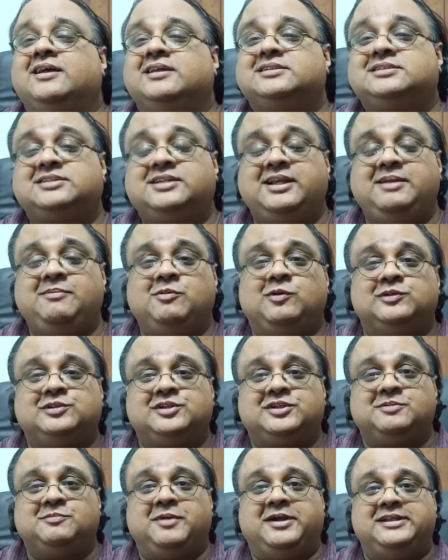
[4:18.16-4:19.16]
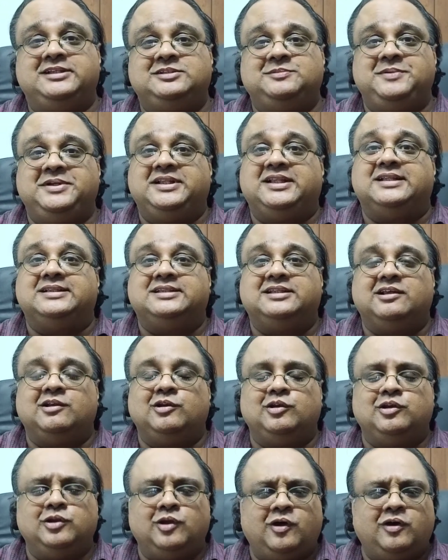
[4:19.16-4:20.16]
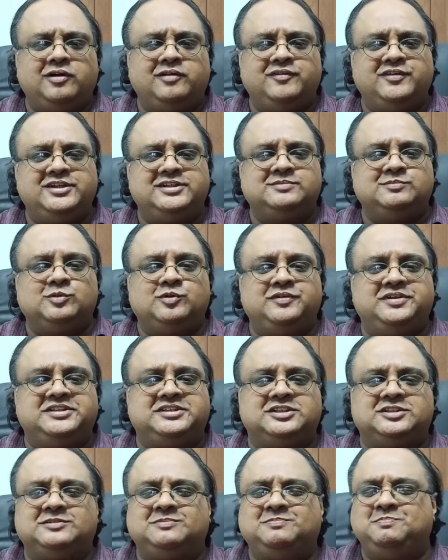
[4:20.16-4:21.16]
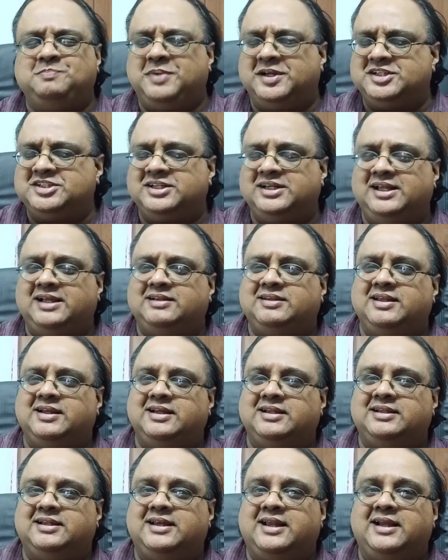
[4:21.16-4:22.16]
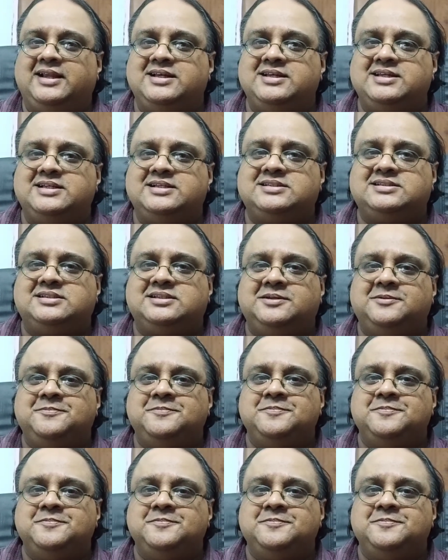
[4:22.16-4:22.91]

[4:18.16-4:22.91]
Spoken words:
Scream also reminds me that a lot of these movies, especially I think in the 90s,